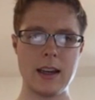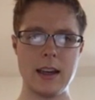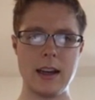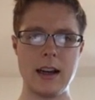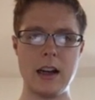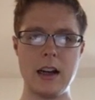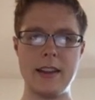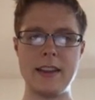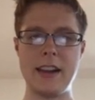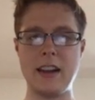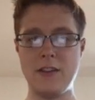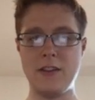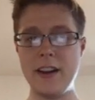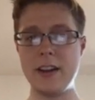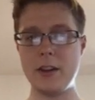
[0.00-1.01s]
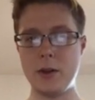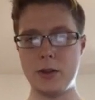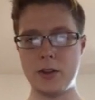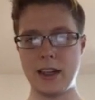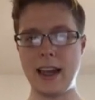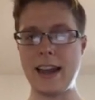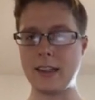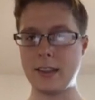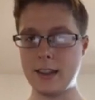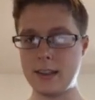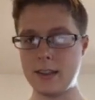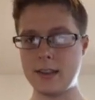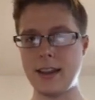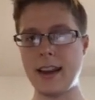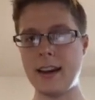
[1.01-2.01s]
And I fit using
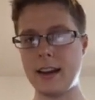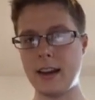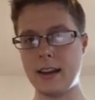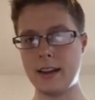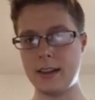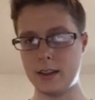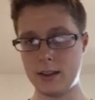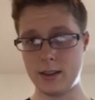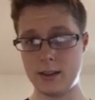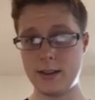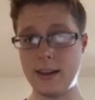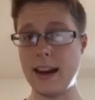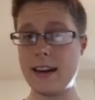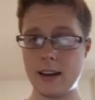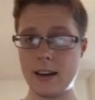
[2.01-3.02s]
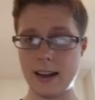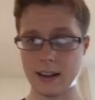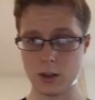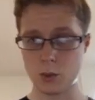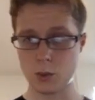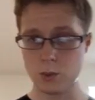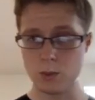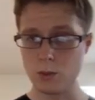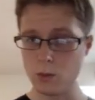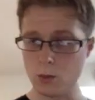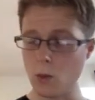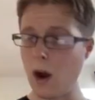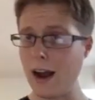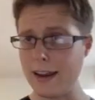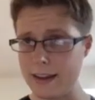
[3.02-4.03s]
Xn's data is data.
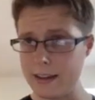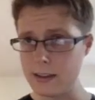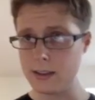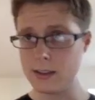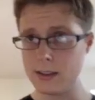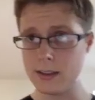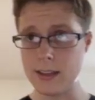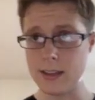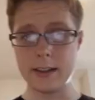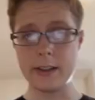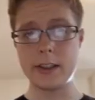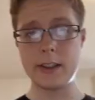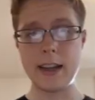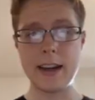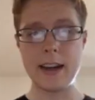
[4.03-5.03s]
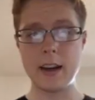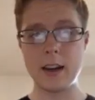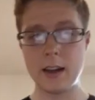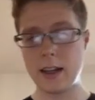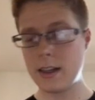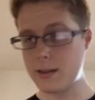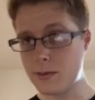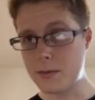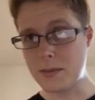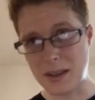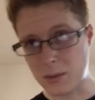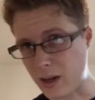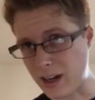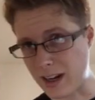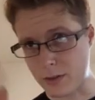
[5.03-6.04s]
Yn's data is data. Yeah,
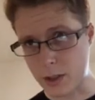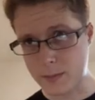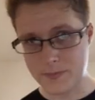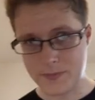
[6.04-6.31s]
whatever.